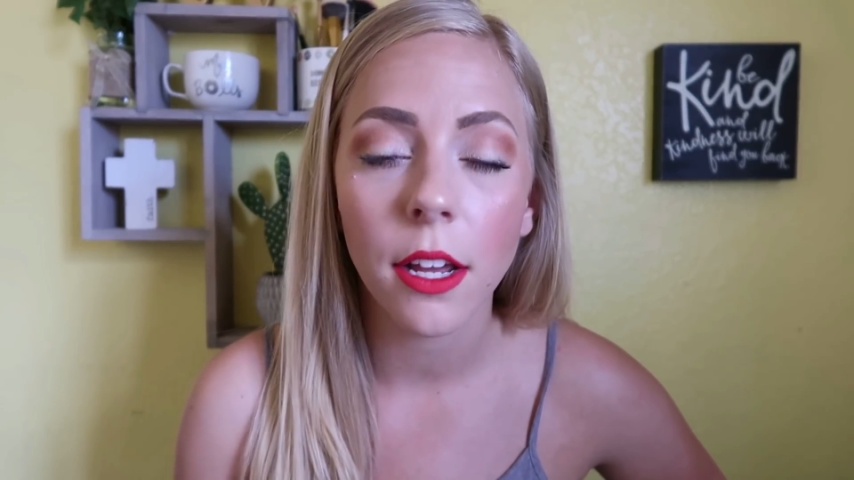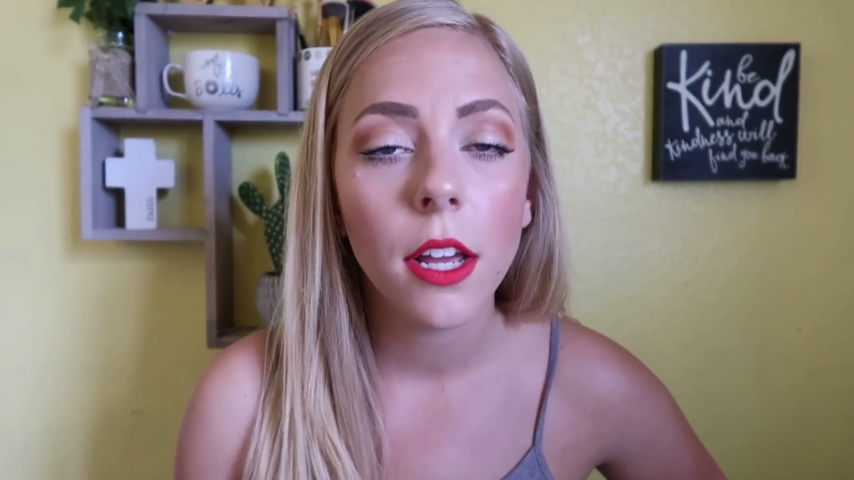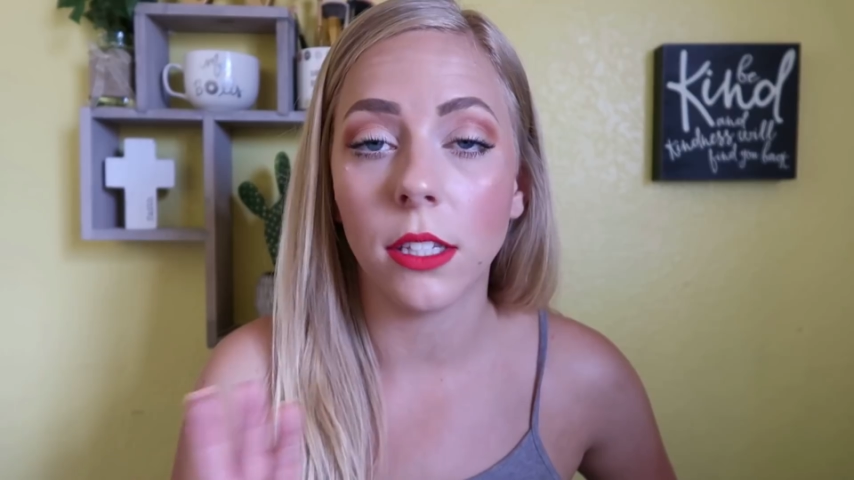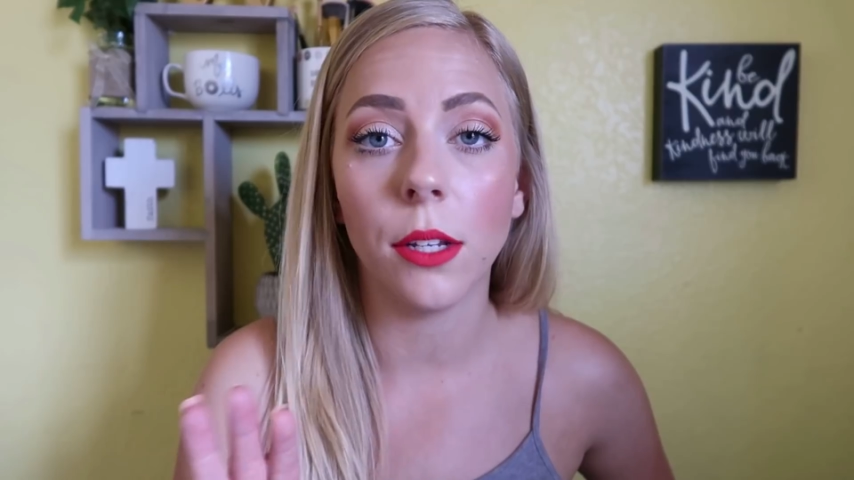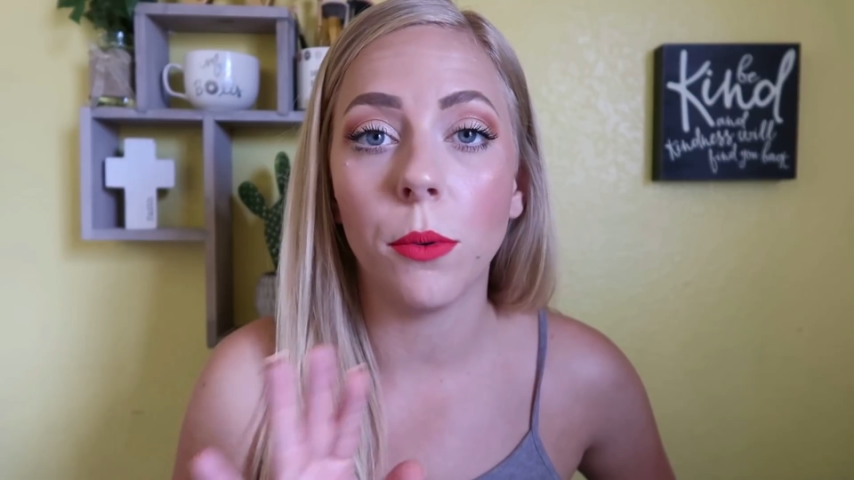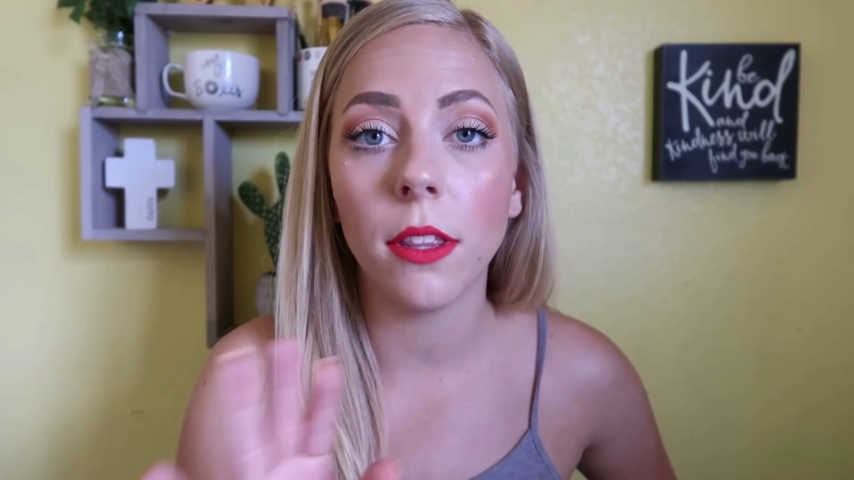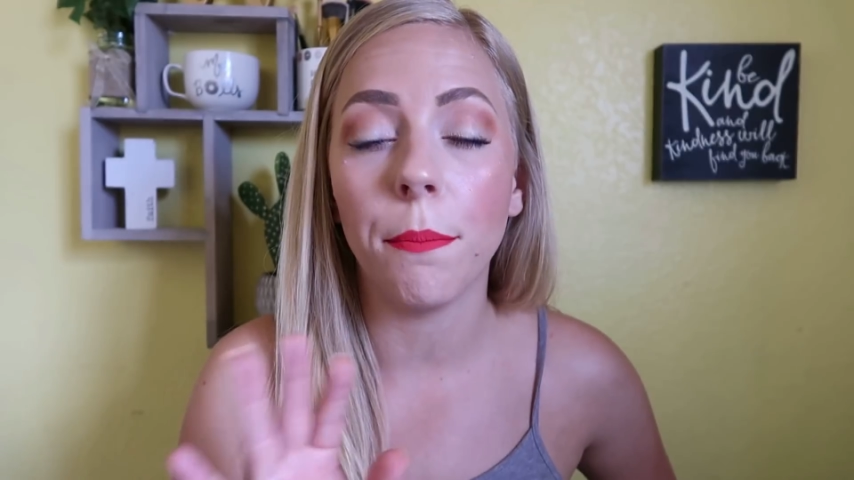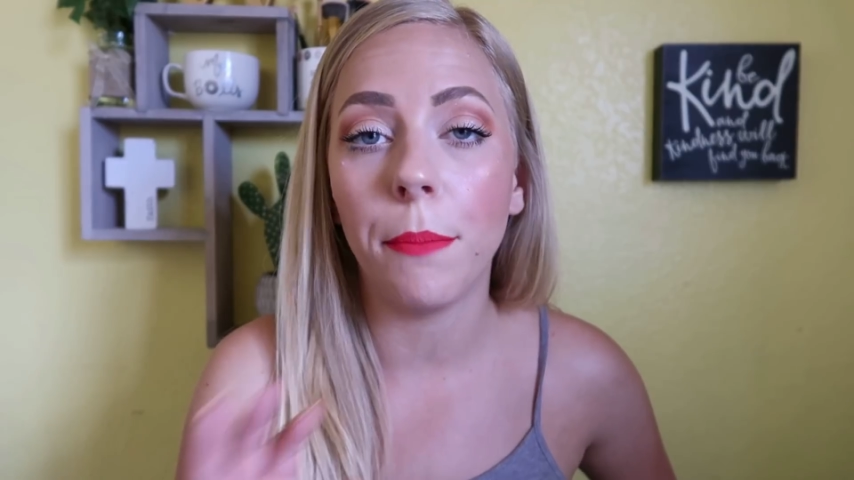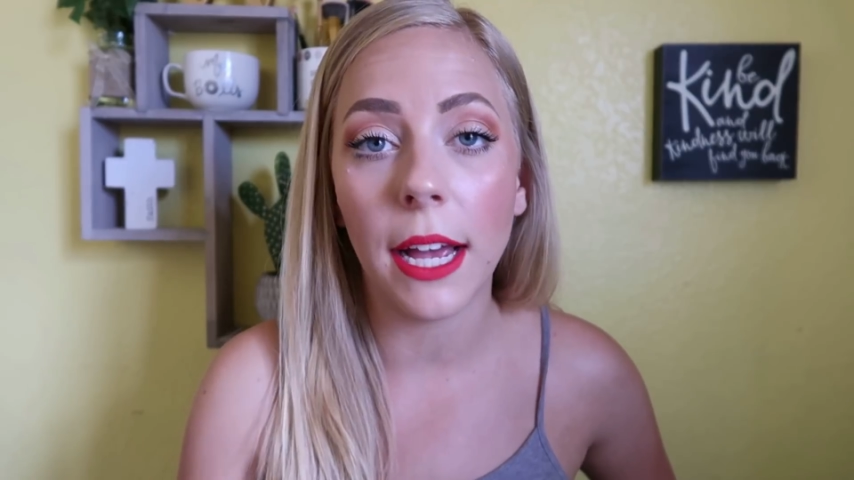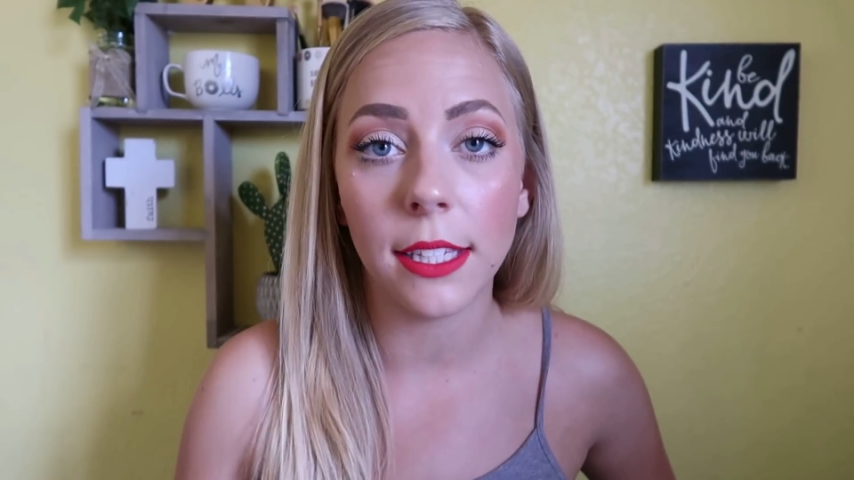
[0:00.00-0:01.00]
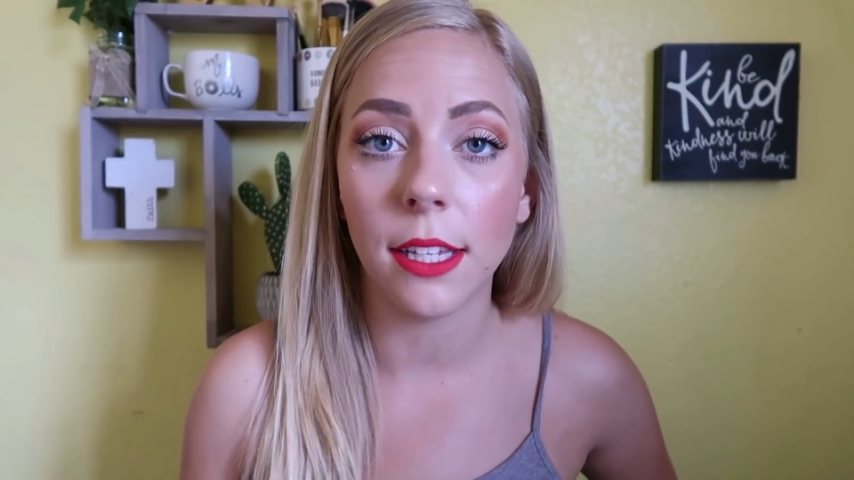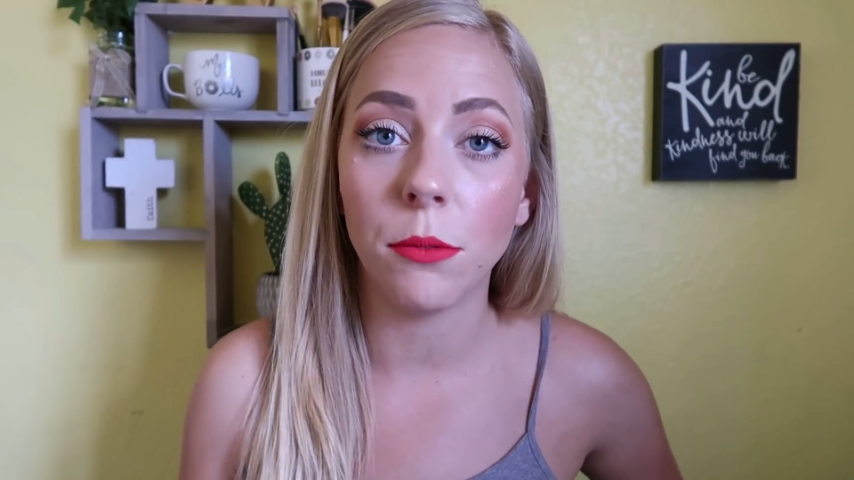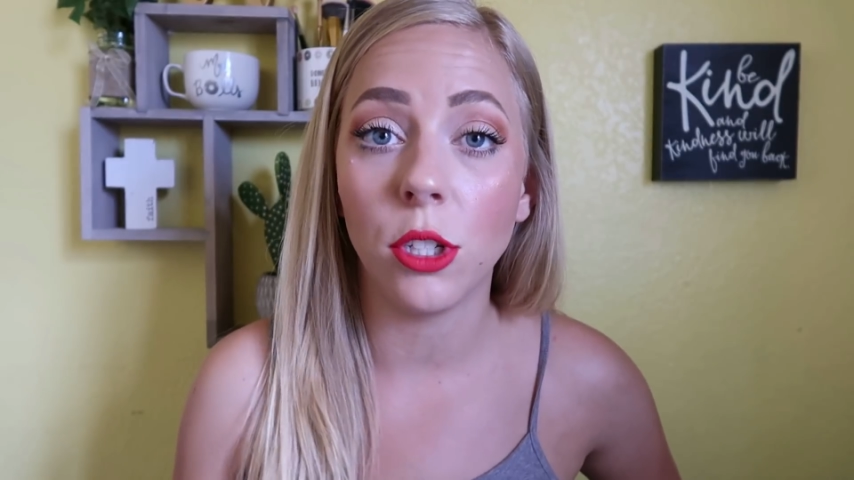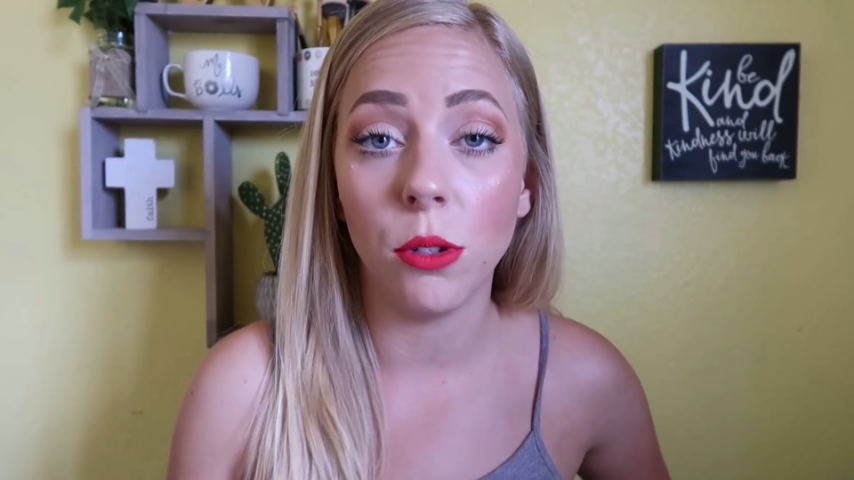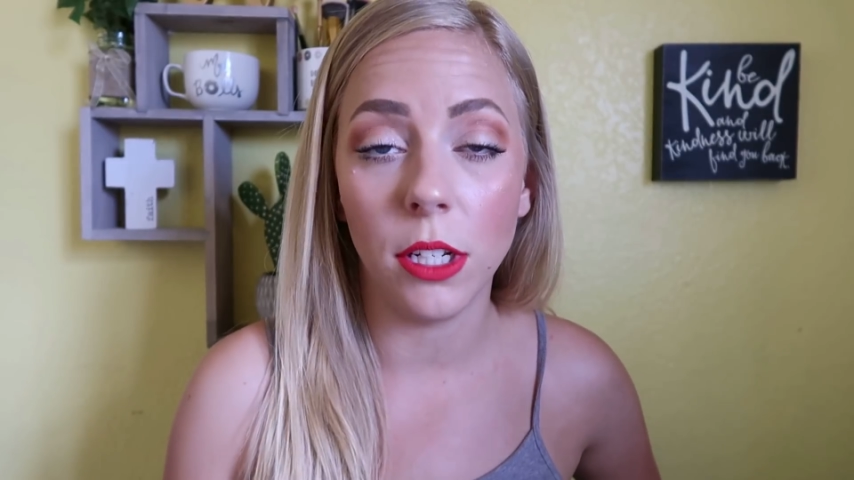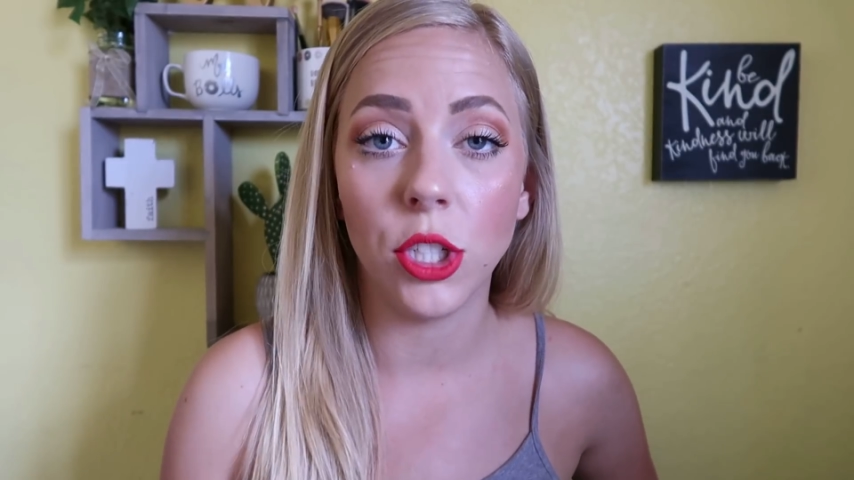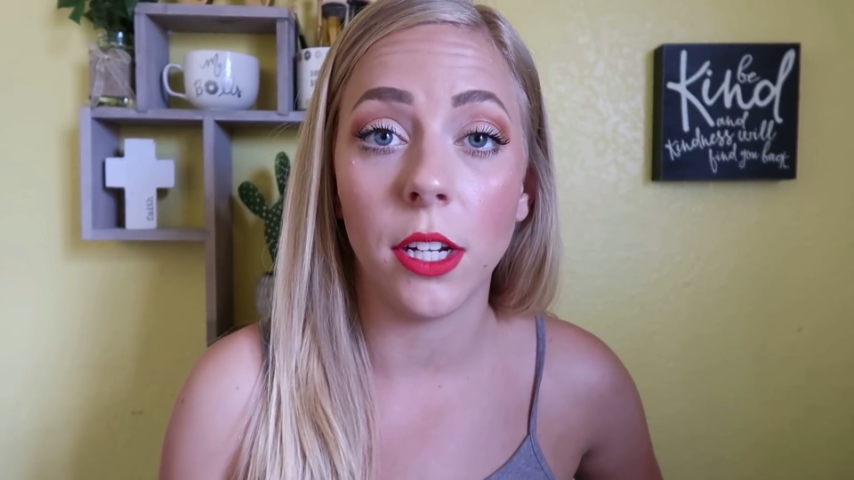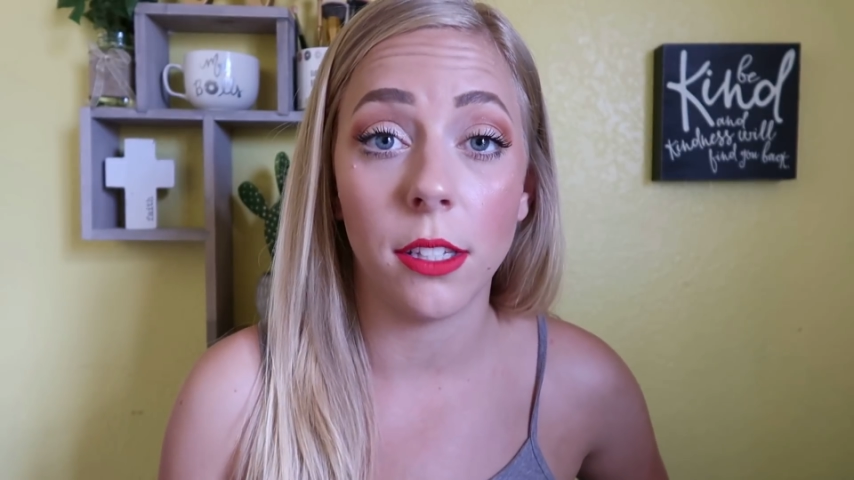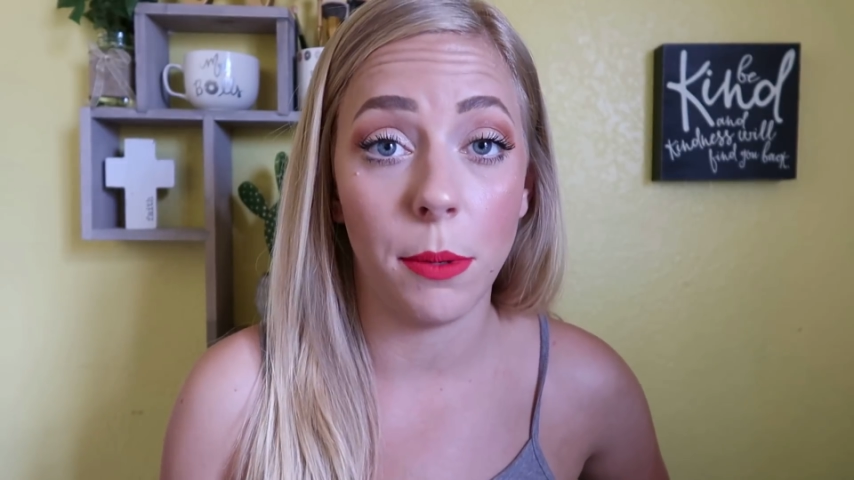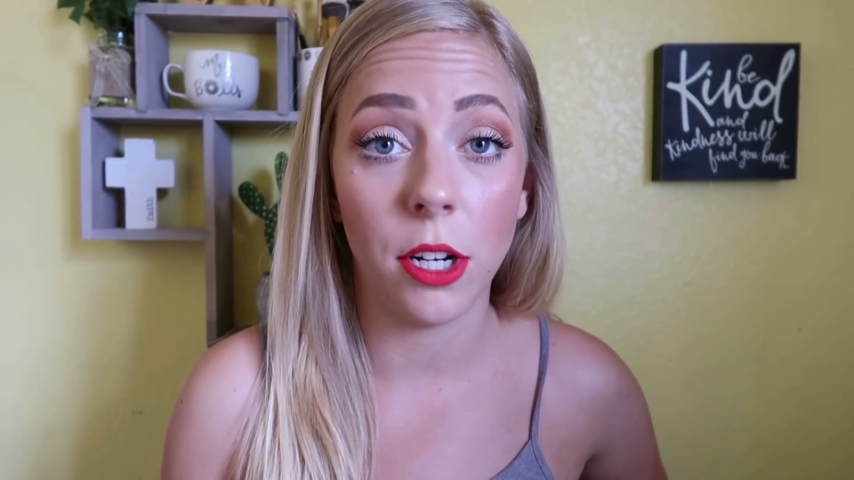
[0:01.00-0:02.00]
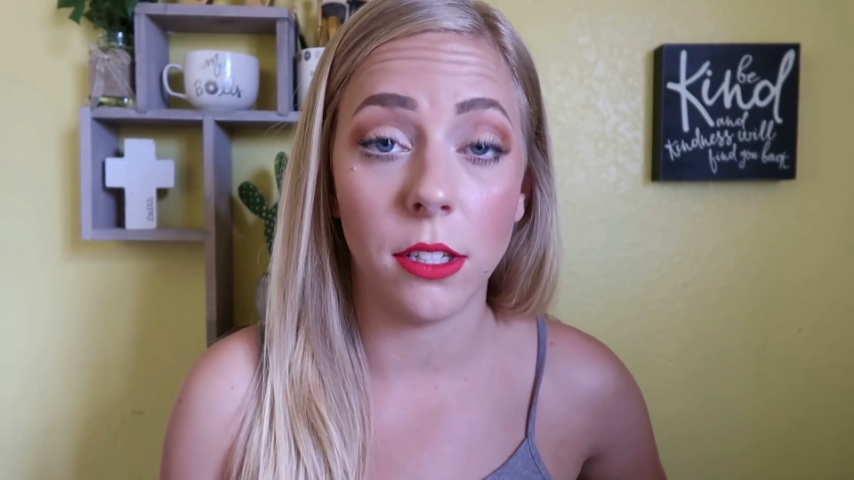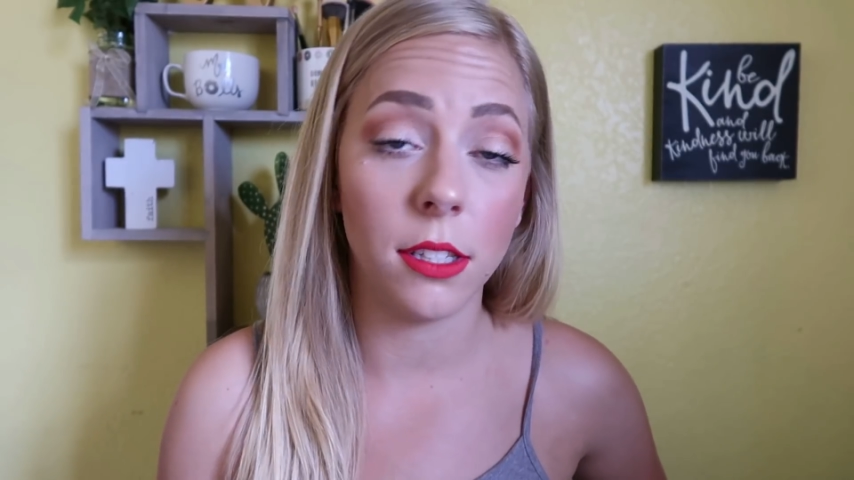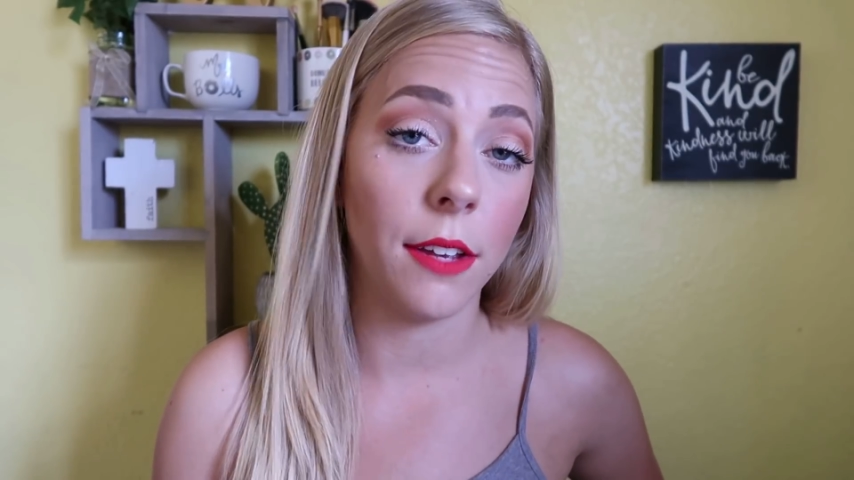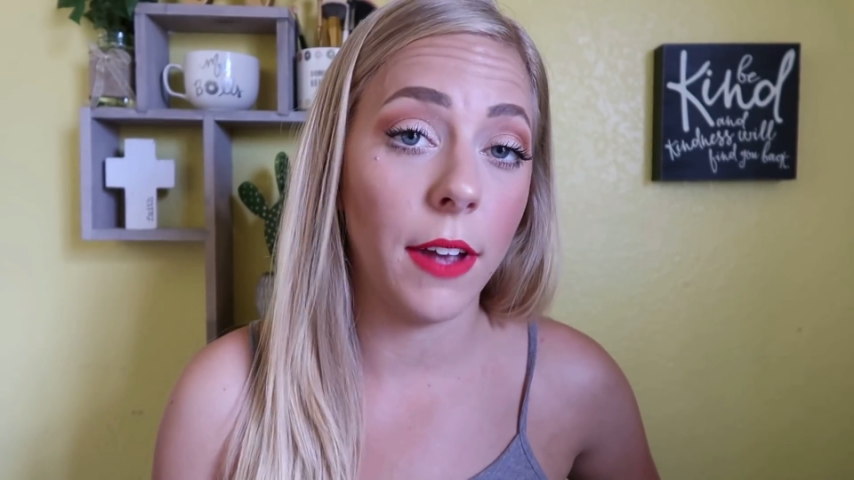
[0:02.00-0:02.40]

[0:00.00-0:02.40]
Honestly, one of the best substitute teaching experiences